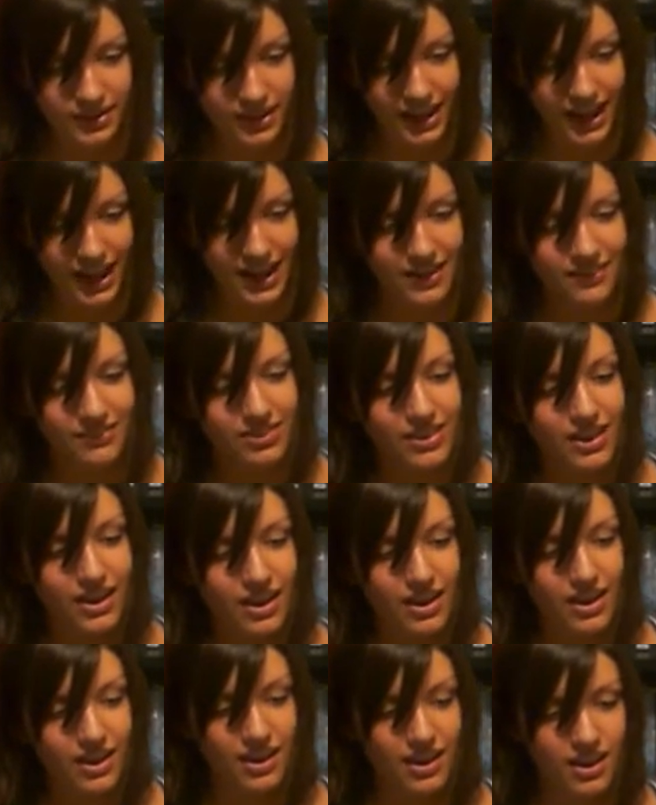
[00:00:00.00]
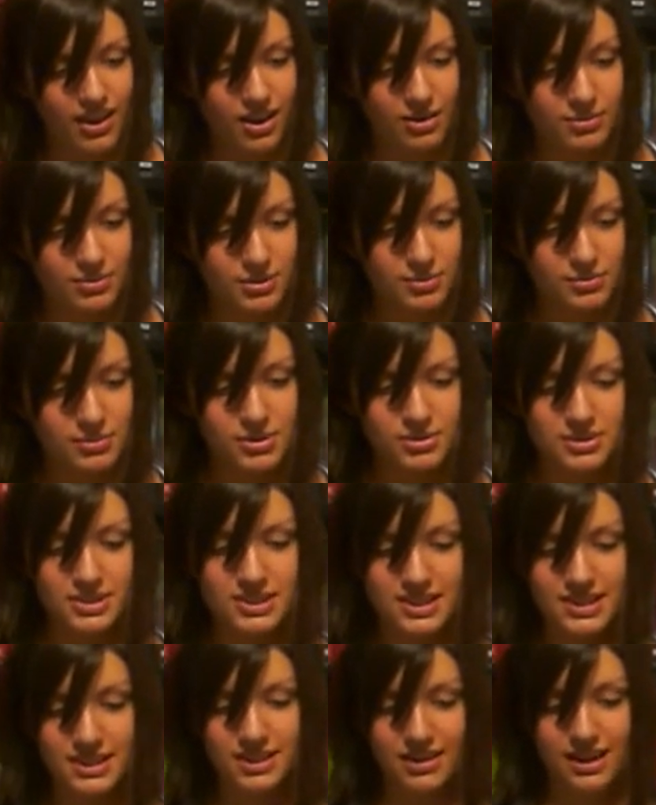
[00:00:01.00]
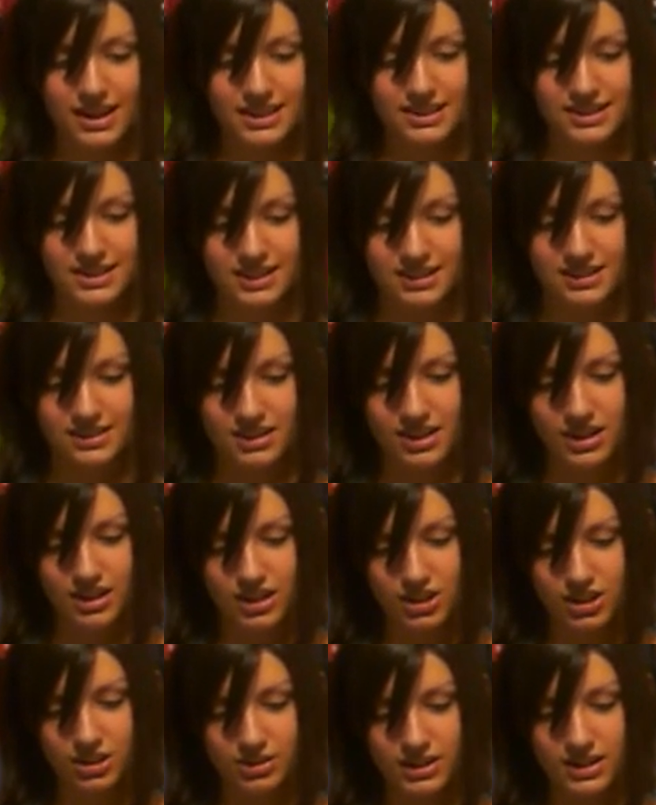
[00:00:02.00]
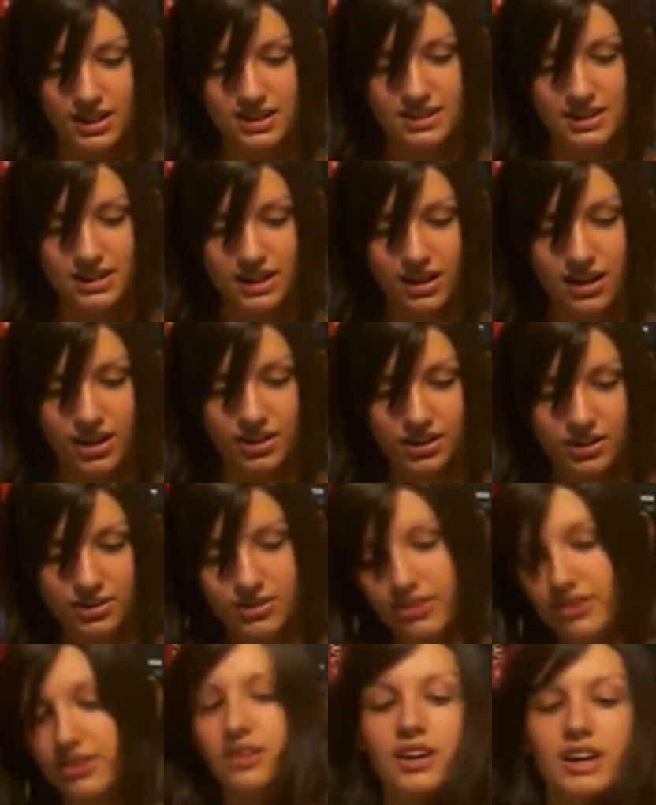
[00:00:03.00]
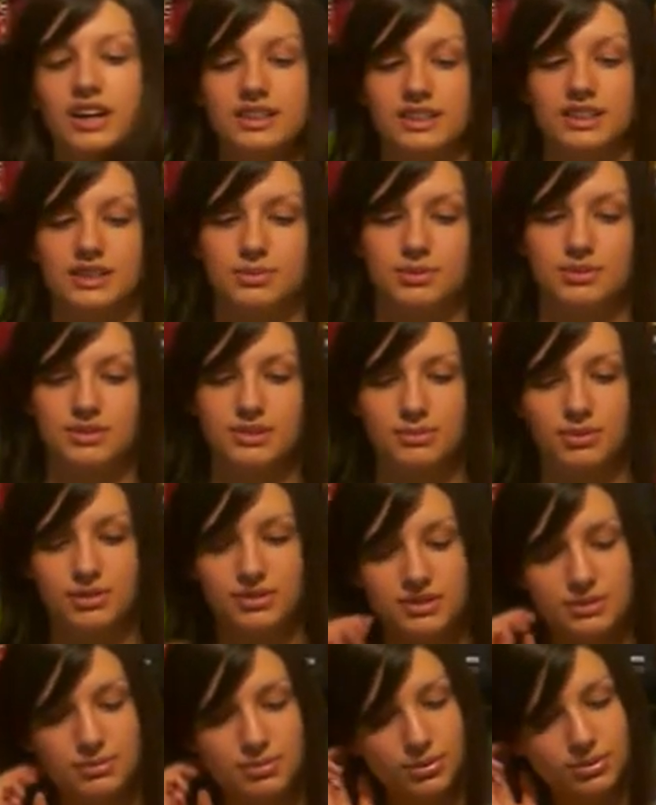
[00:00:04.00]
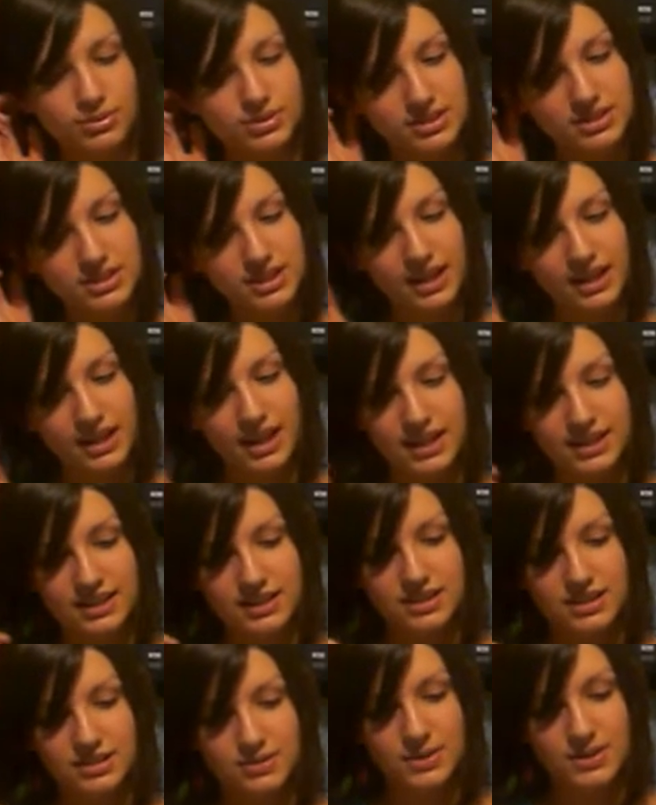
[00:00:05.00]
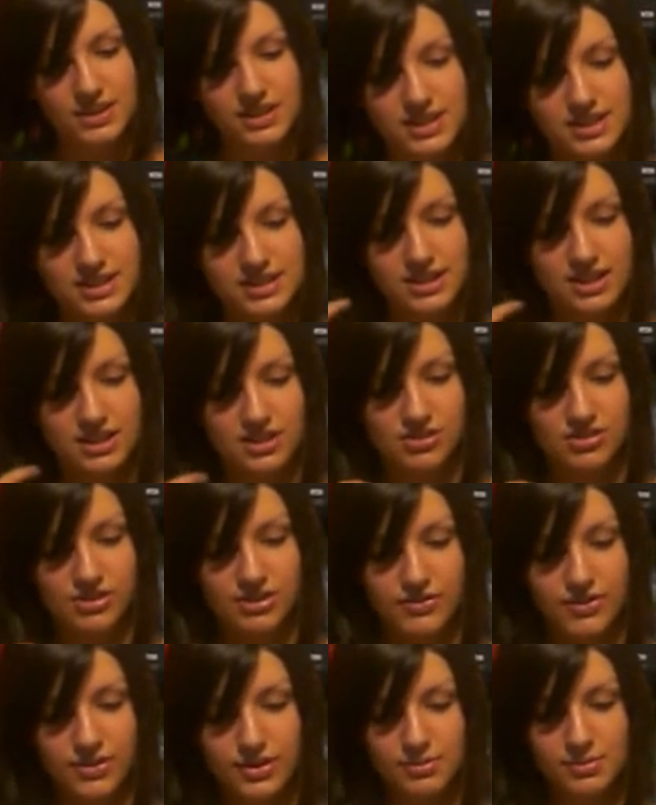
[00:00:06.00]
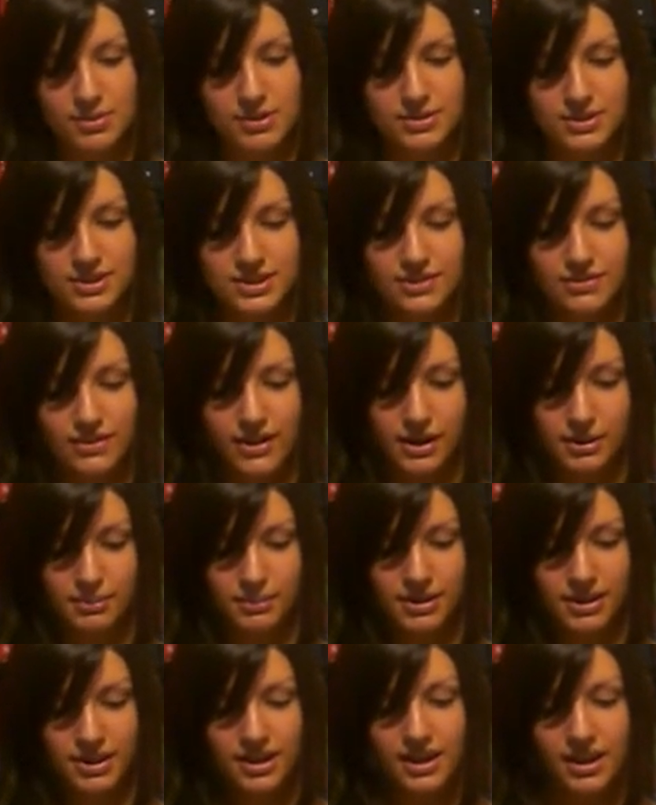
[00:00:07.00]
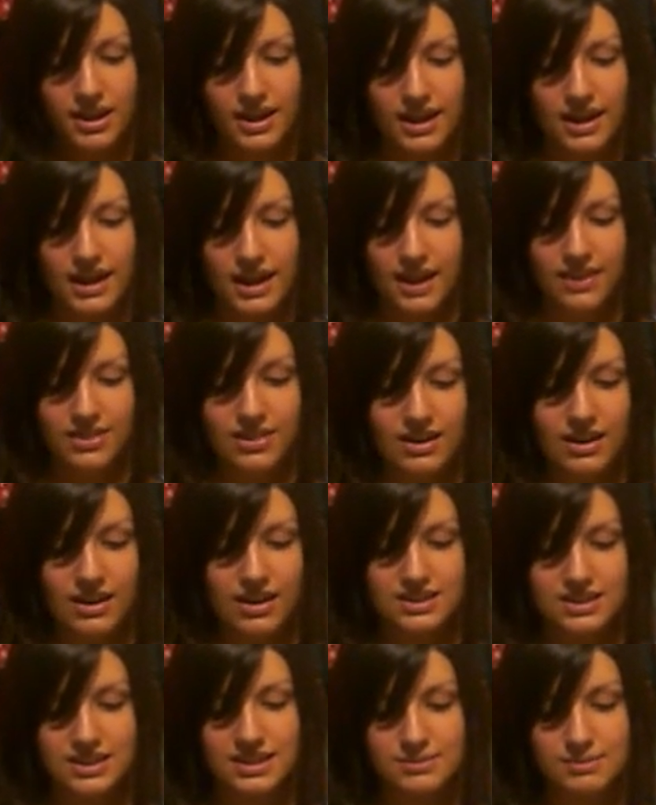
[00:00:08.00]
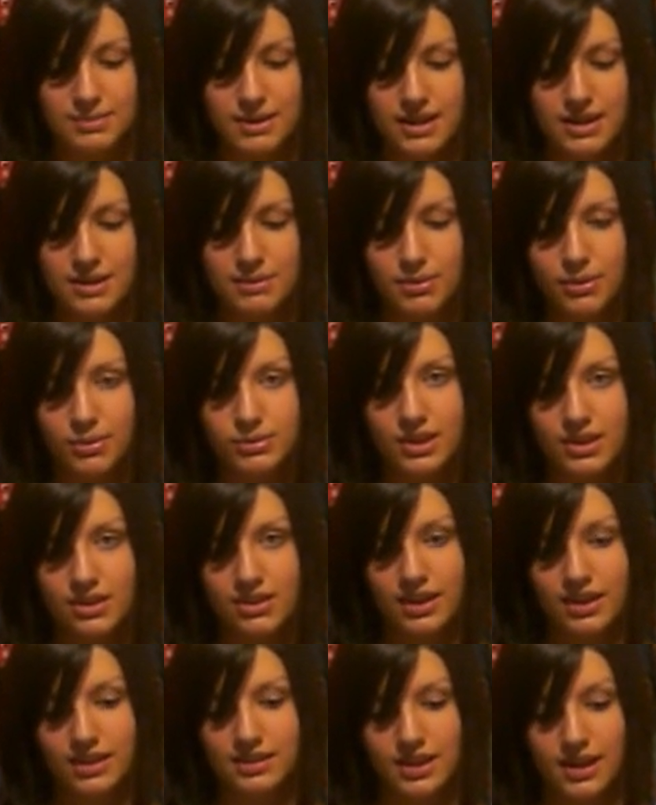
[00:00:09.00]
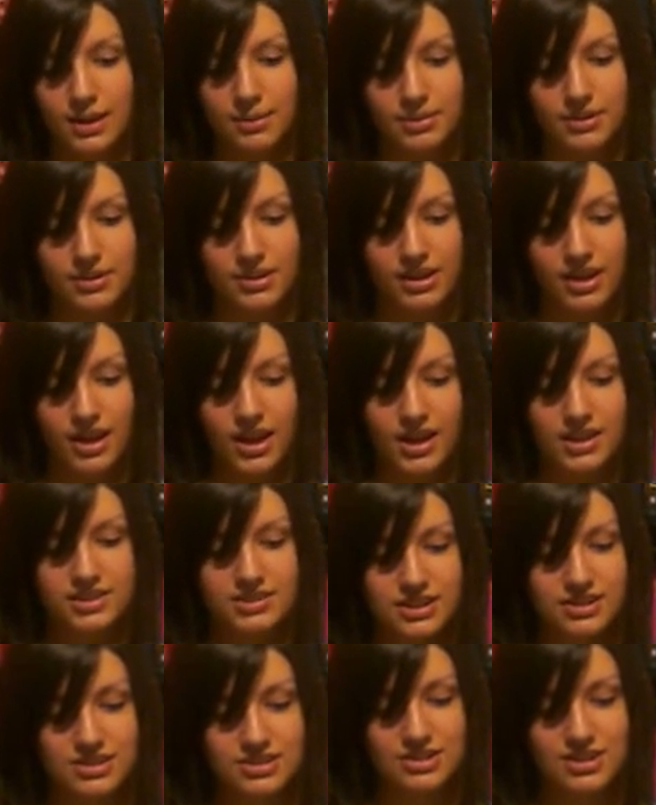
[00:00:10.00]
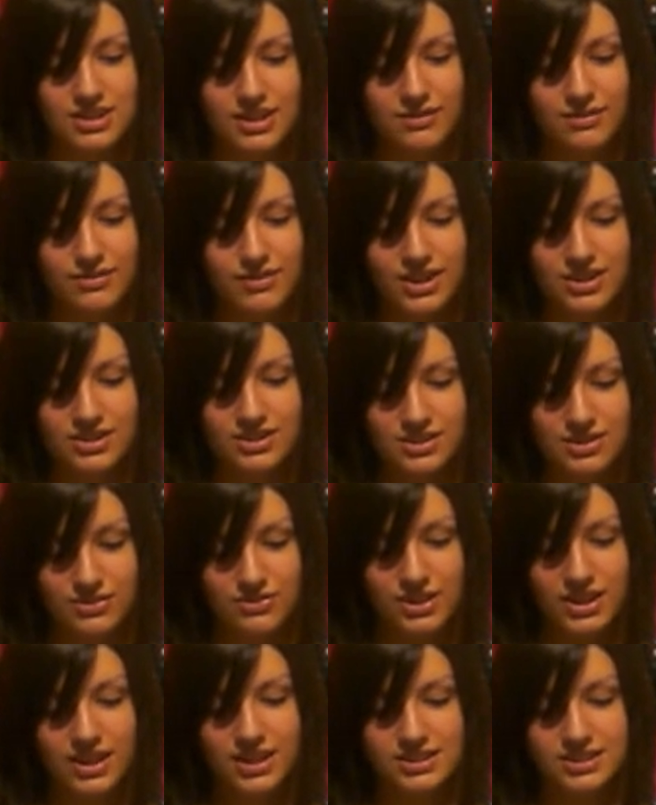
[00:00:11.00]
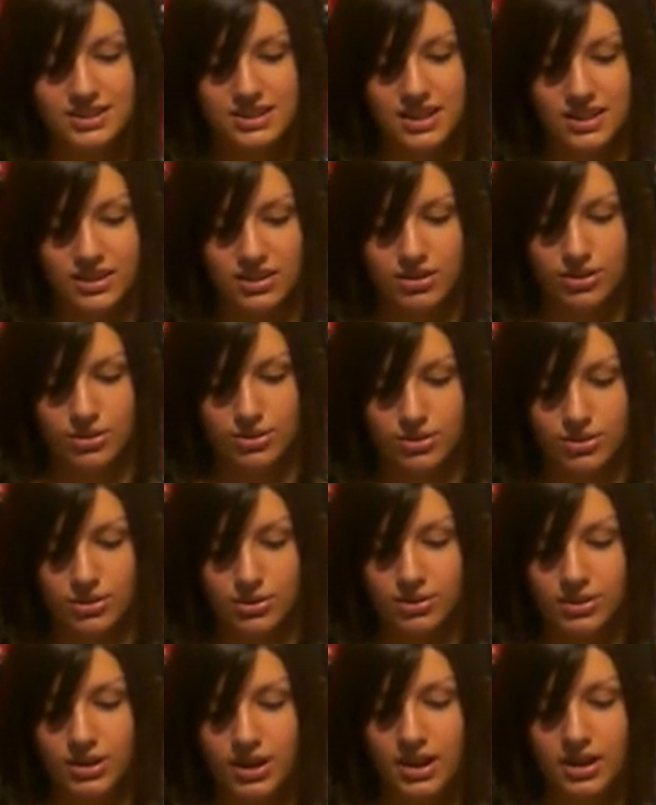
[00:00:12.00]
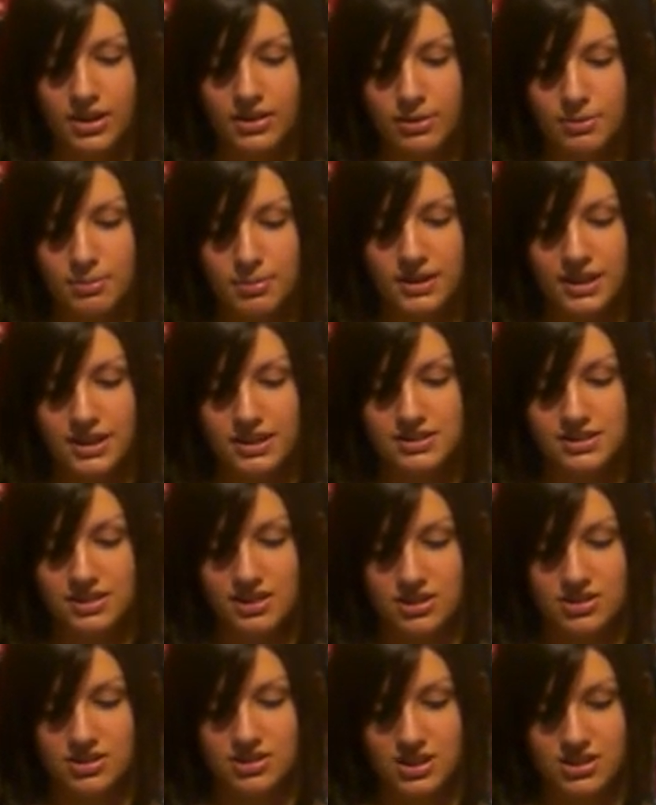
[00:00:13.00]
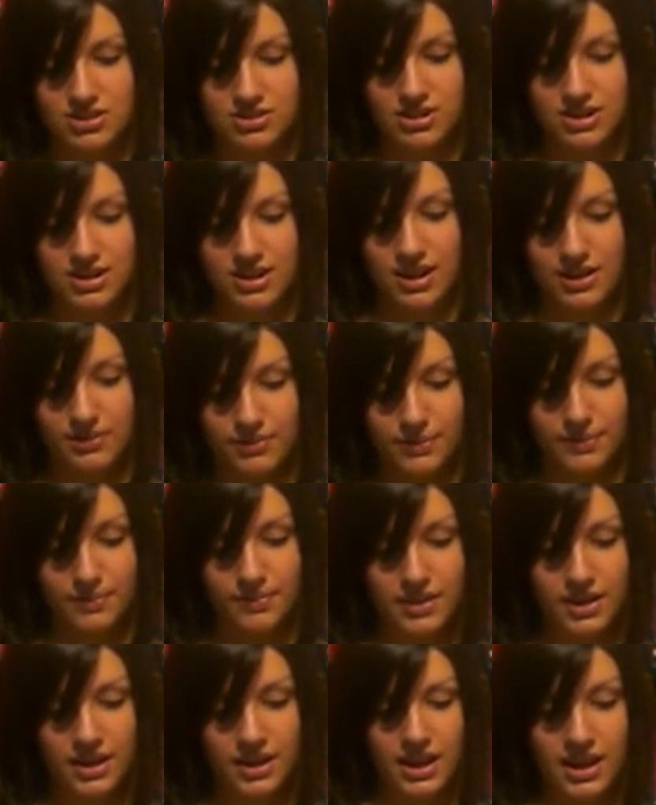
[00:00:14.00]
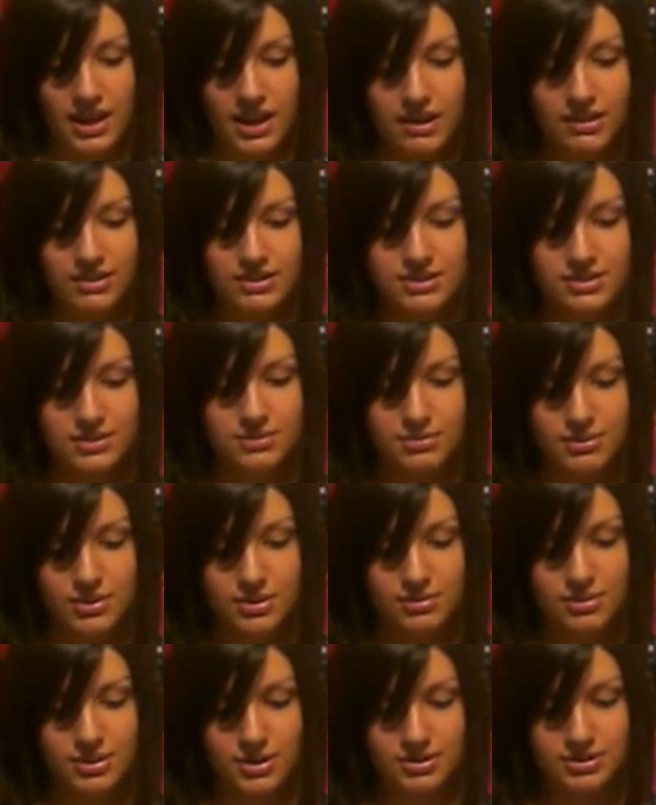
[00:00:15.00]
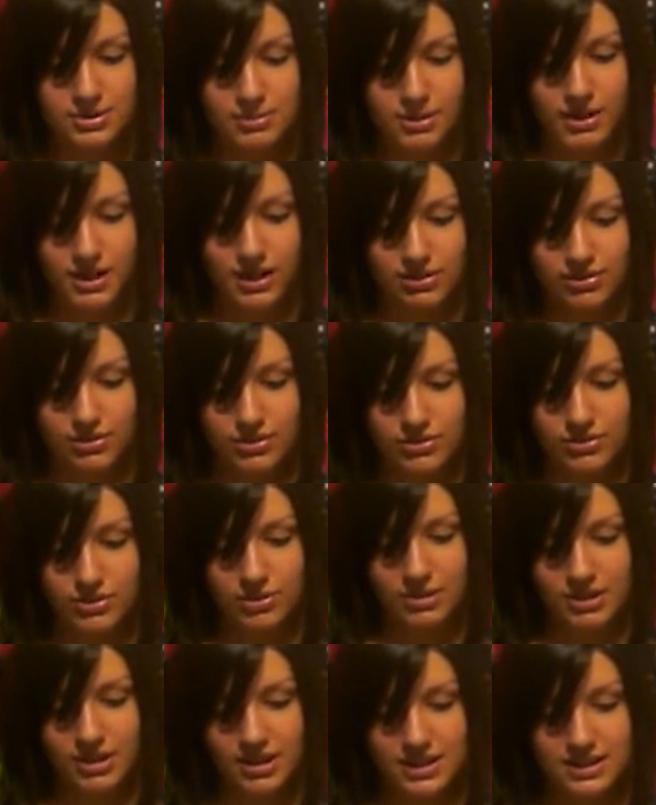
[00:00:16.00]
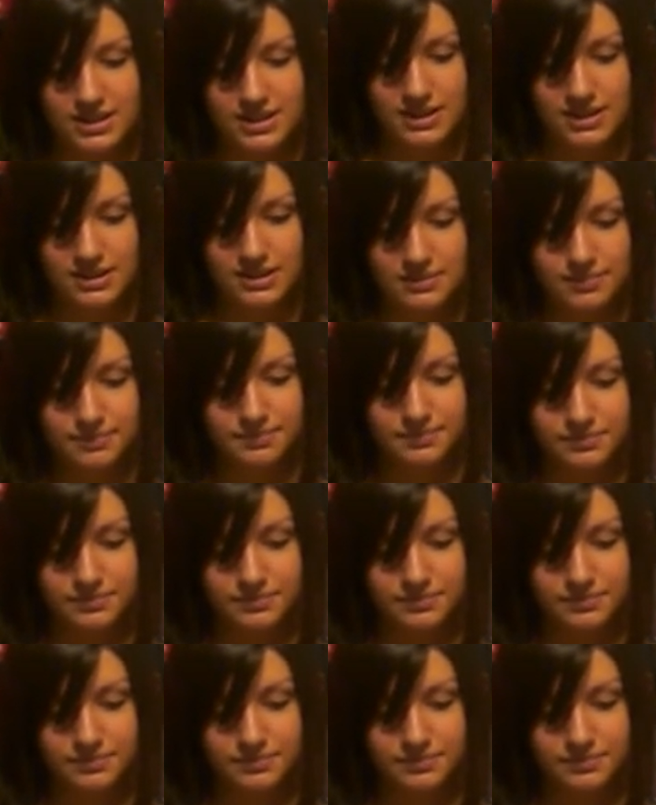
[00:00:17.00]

Okay, computers in the 90s. You could easily argue that the 90s was the most important decade in the 20th century for computer development. In the 90s, many important things happened, such as the invention of the internet and Google, the biggest search engine ever. Here are some computer breakthroughs from the 90s.